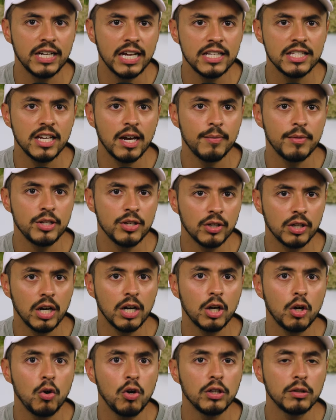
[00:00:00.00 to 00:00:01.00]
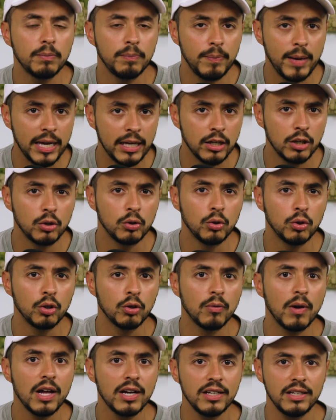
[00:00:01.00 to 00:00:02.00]
an enzyme in your gut called
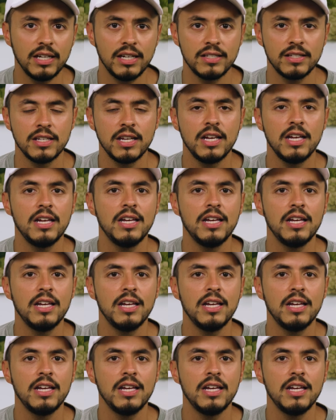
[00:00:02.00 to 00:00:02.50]
beta-glucuronidase.